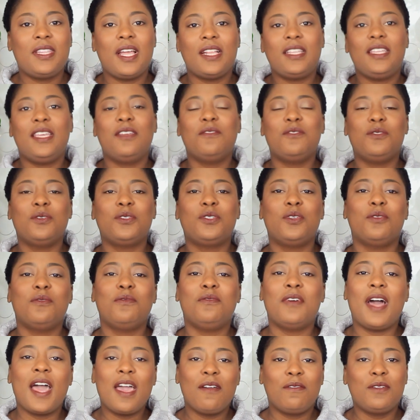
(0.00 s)
that gives you
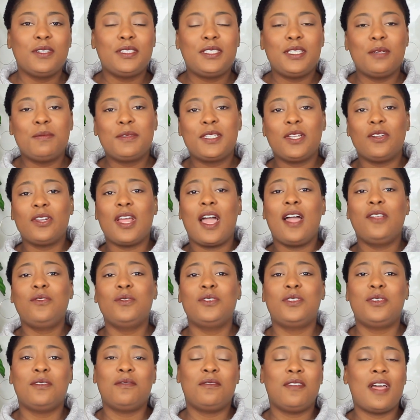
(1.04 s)
survival tips on how to
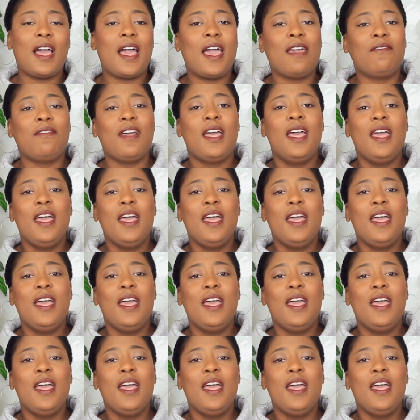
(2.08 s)
survive